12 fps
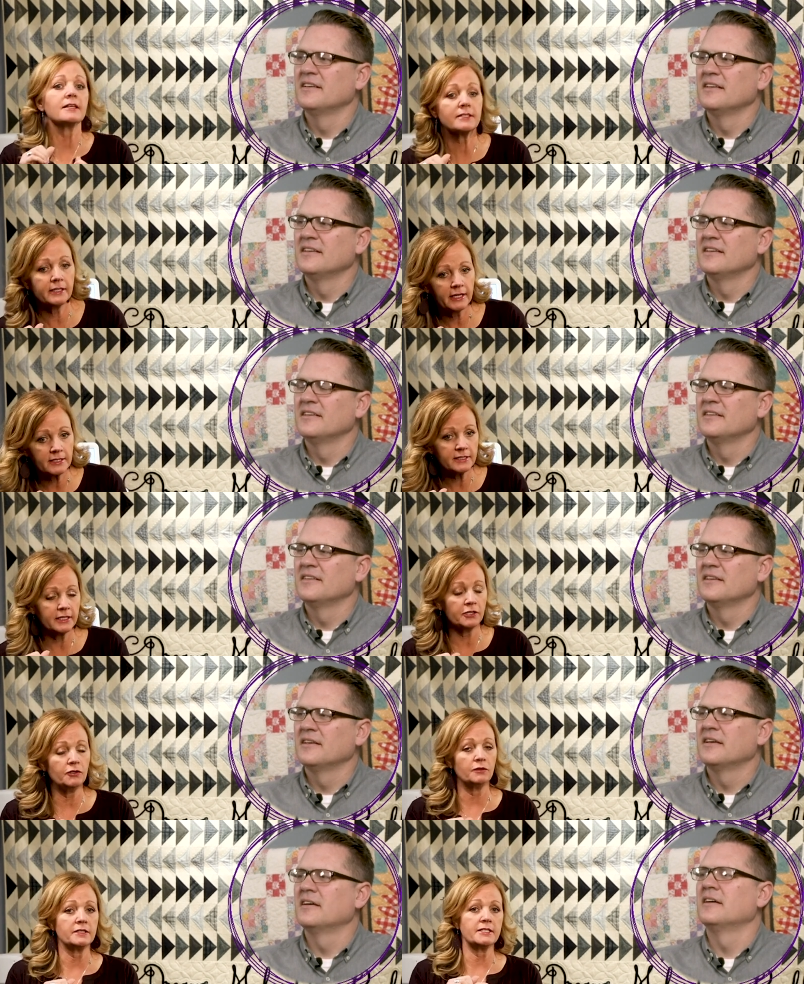Speaker 1: tendency to
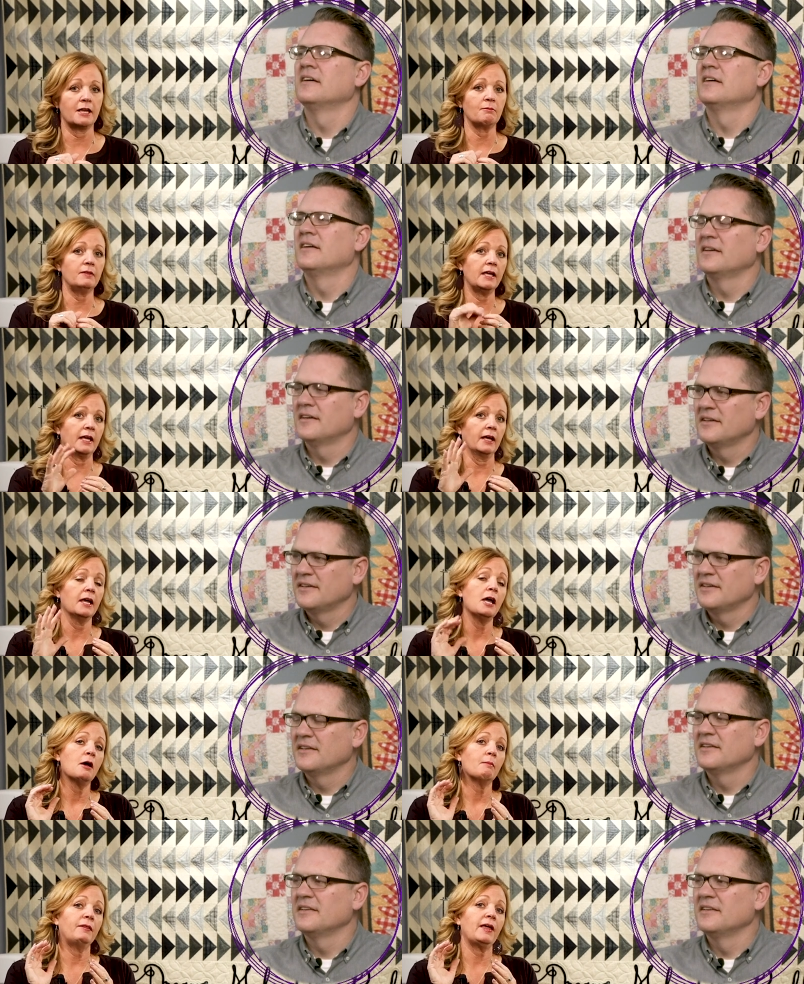do the same thing.
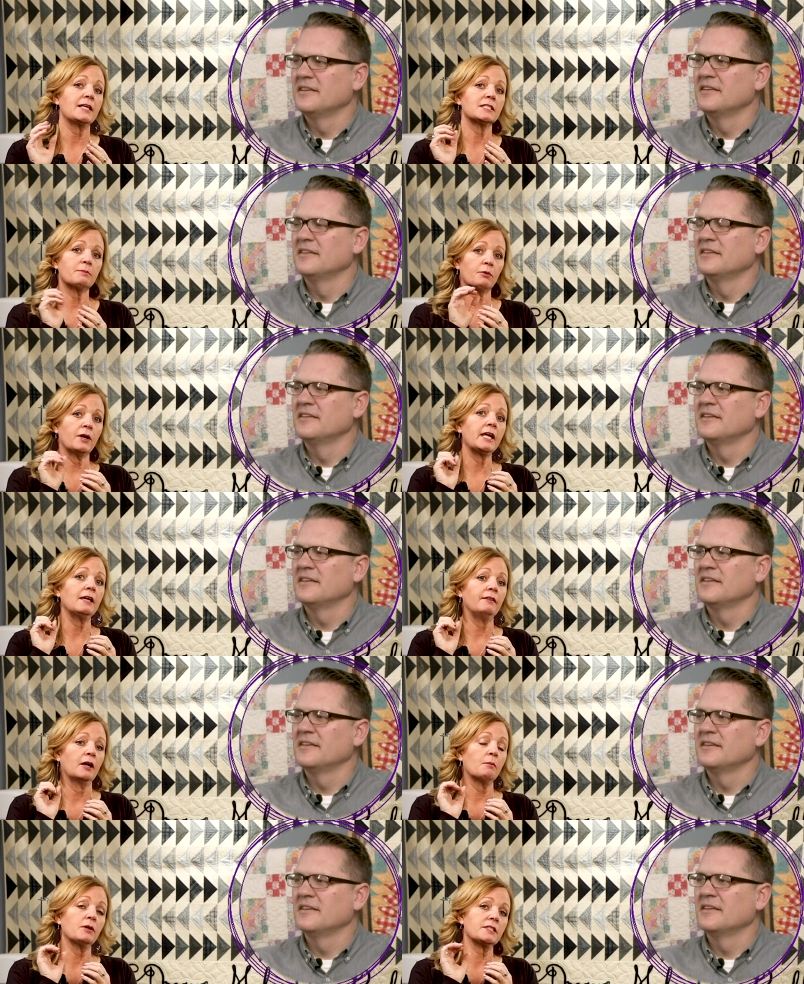But that spring in
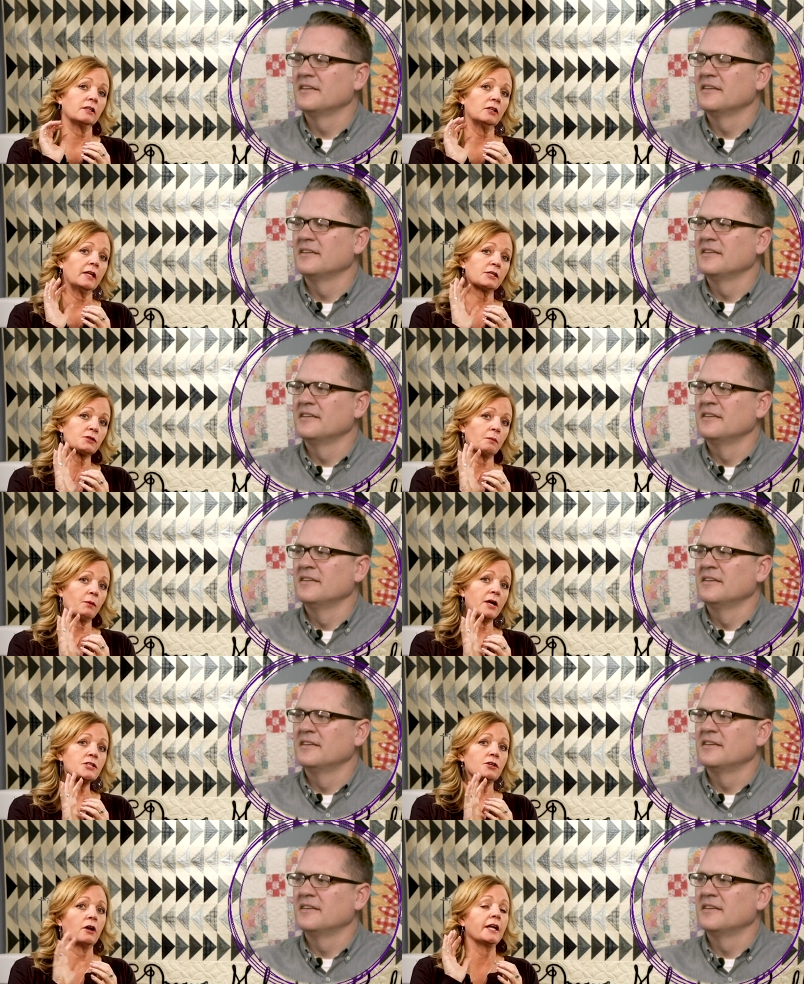there puts a little extra
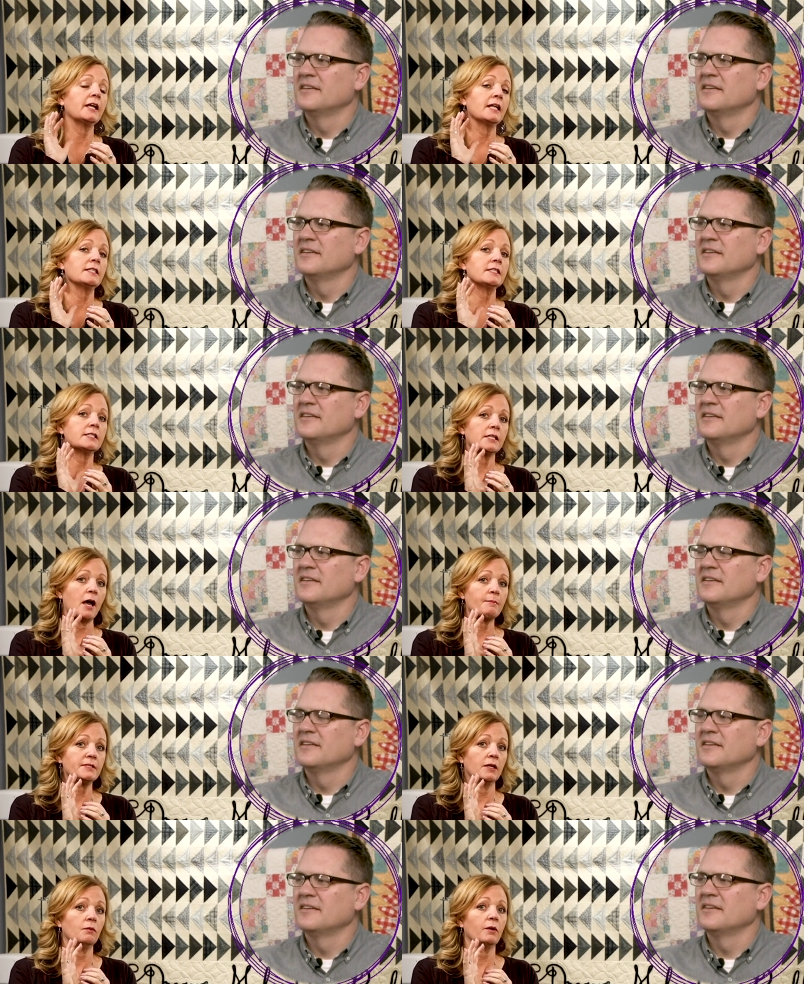pressure on it and stops
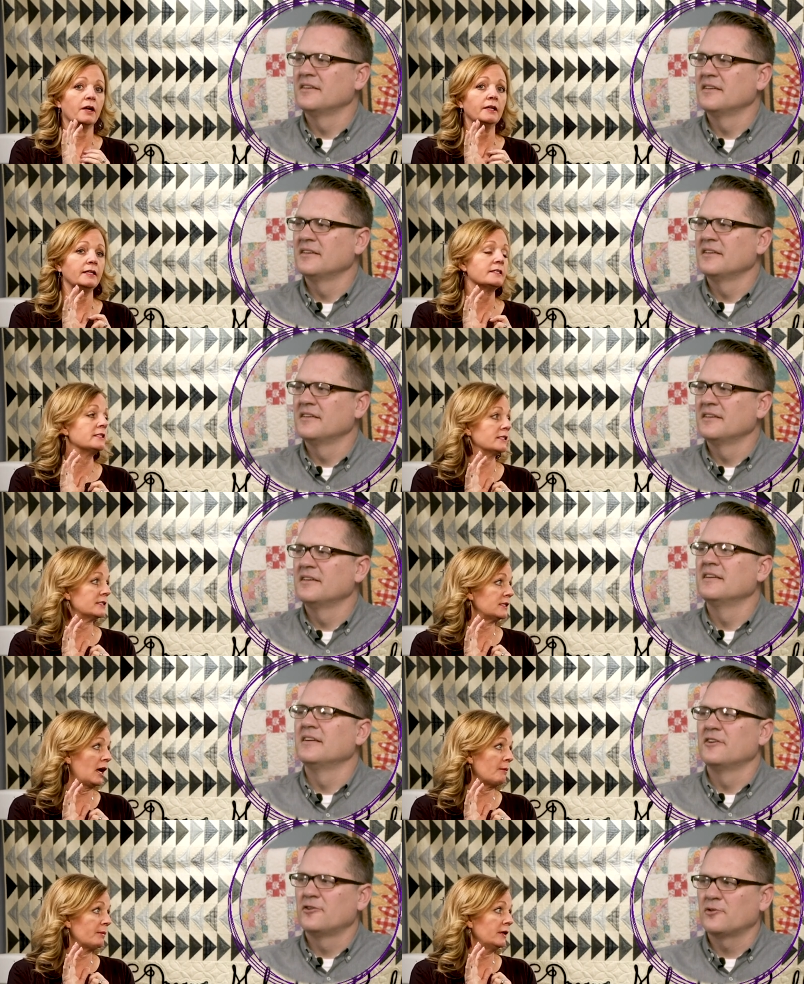it where it needs to
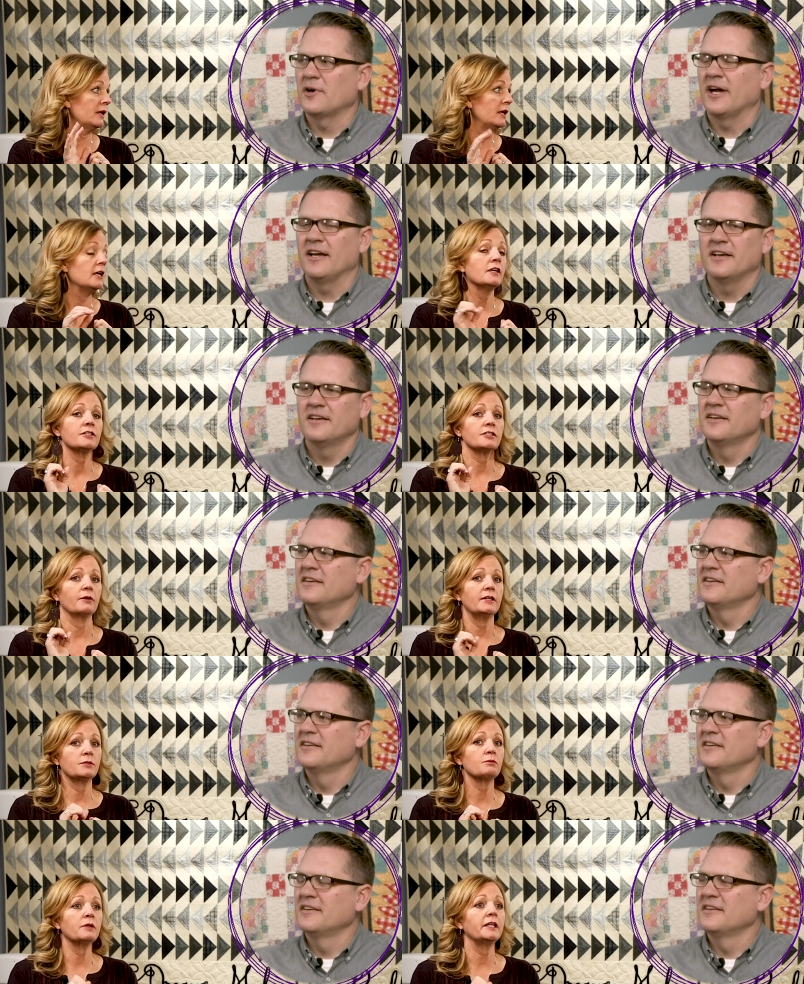stop.
Speaker 2: Right.
Speaker 1: So
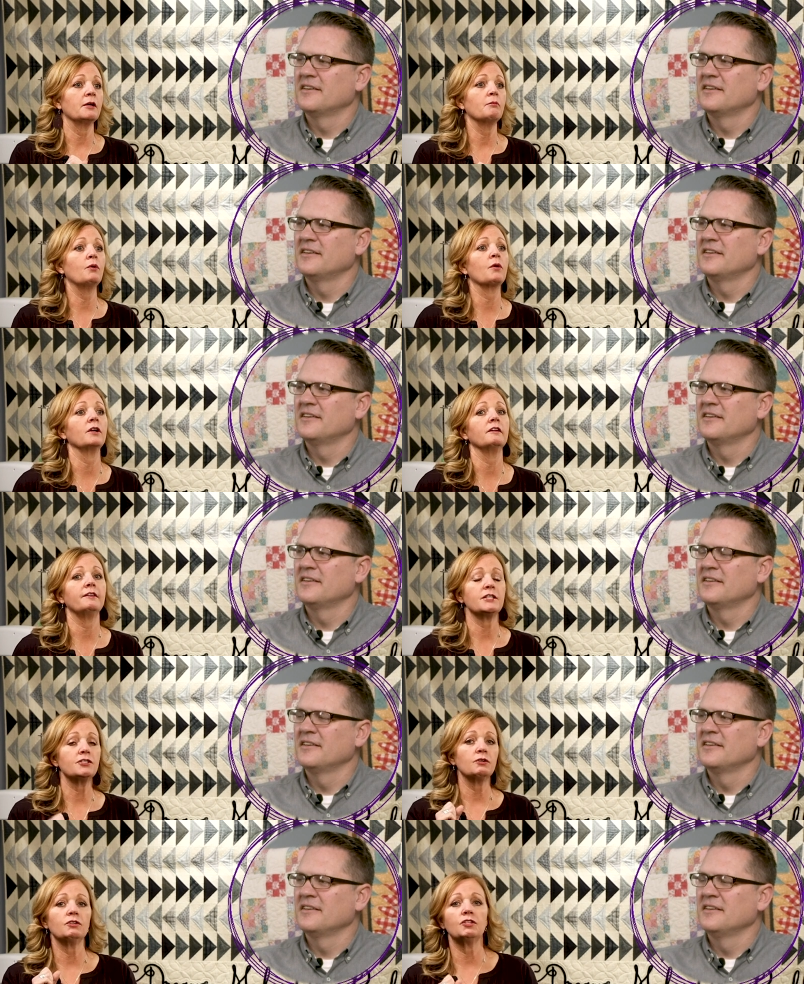it's really important that
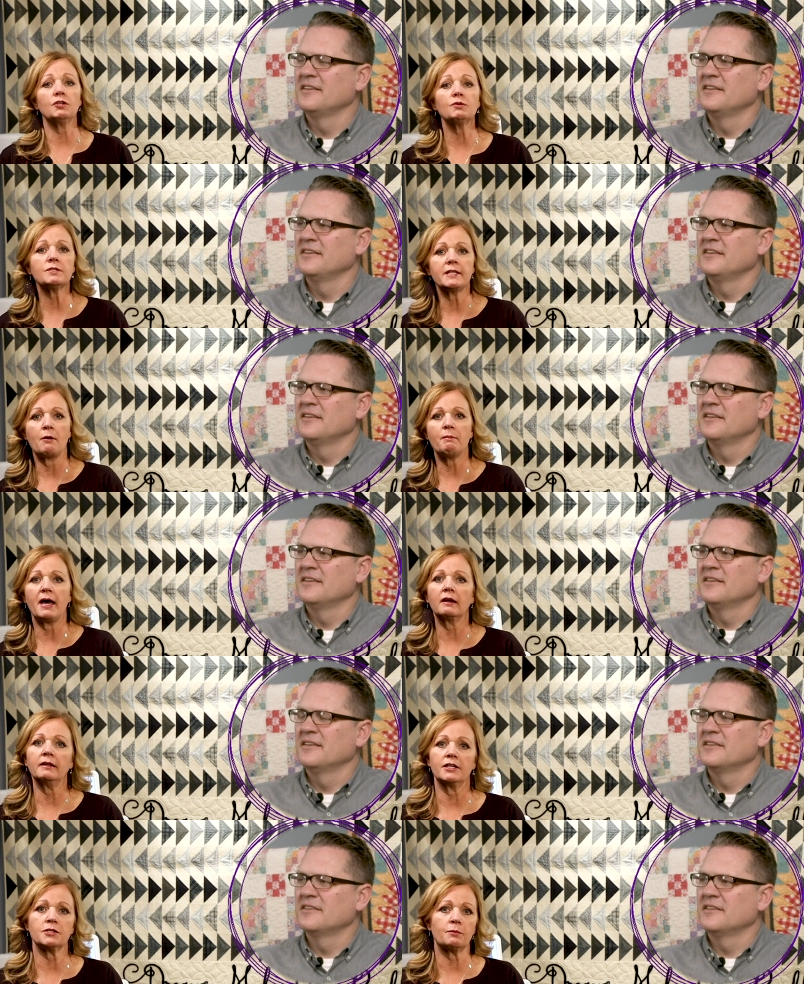you use that
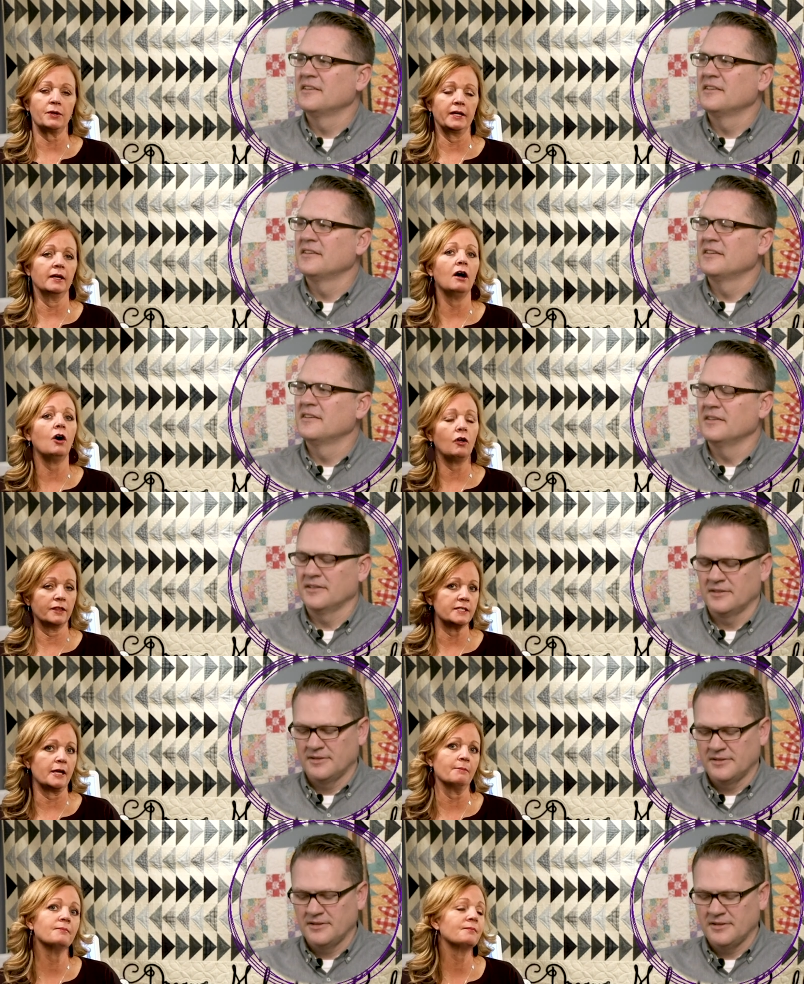backlash spring all the
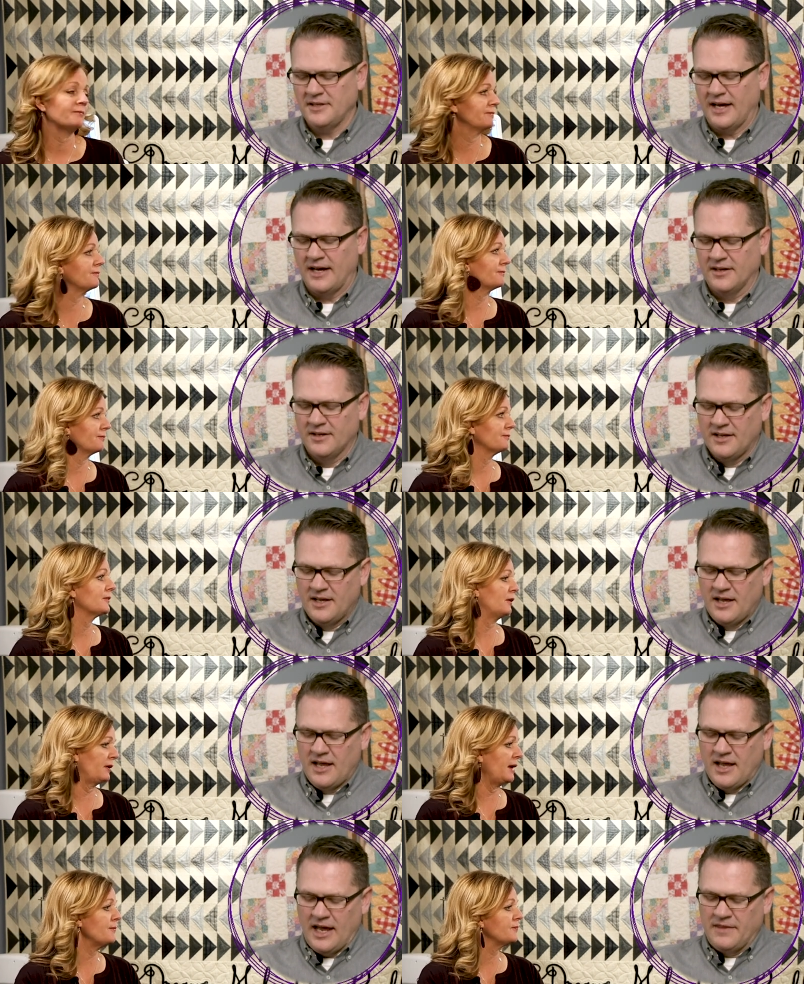time.
Speaker 2: Yeah.
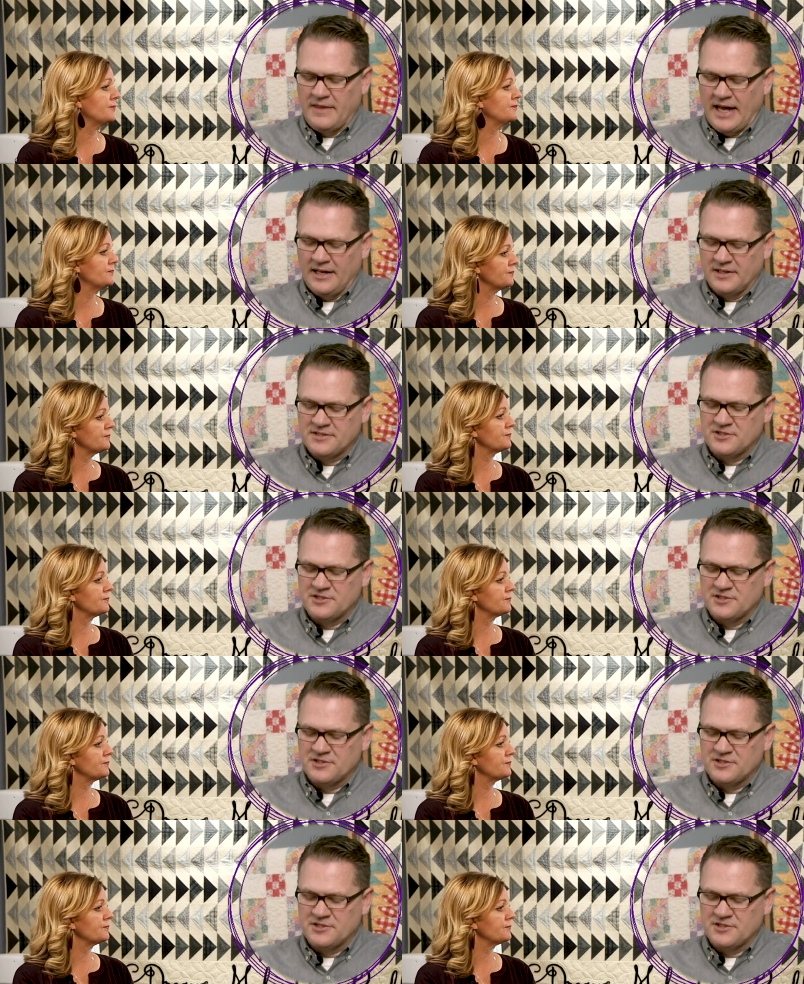
Speaker 1: Okay.
Speaker 2: And that is